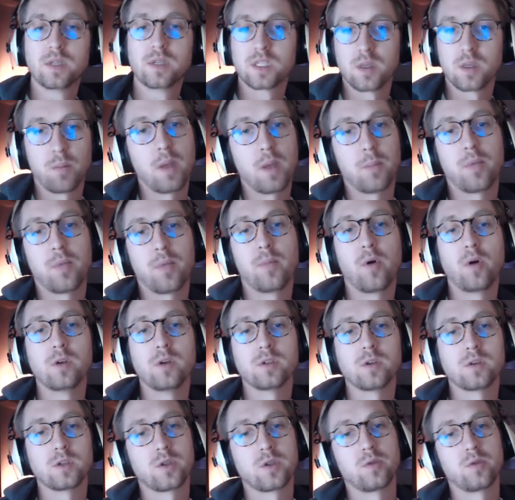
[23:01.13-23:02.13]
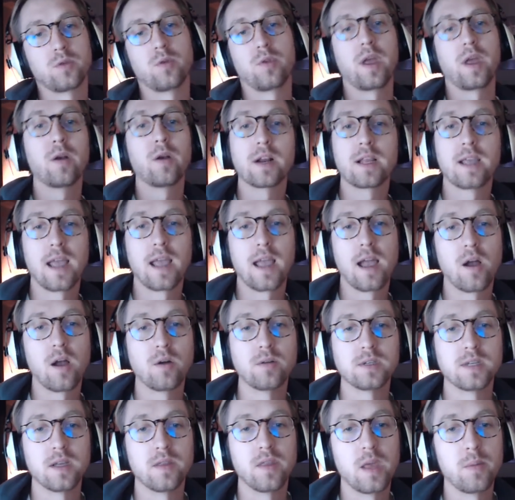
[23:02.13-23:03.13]
submit proposals through their
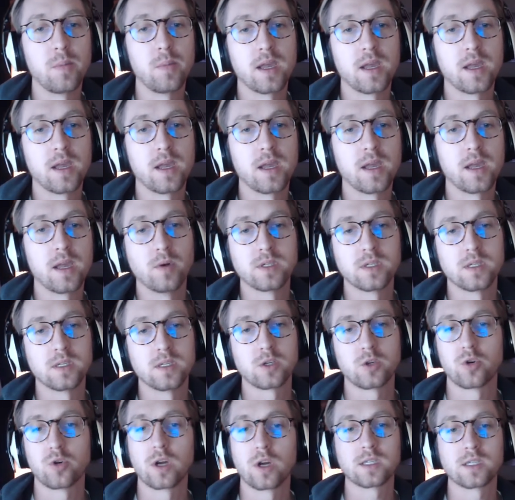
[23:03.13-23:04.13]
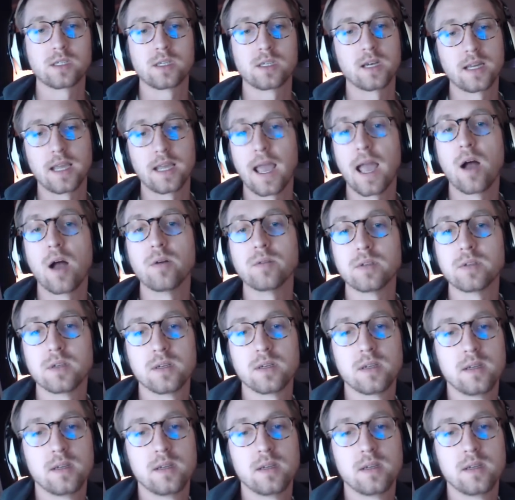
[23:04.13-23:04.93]
account, and they become almost this trusted account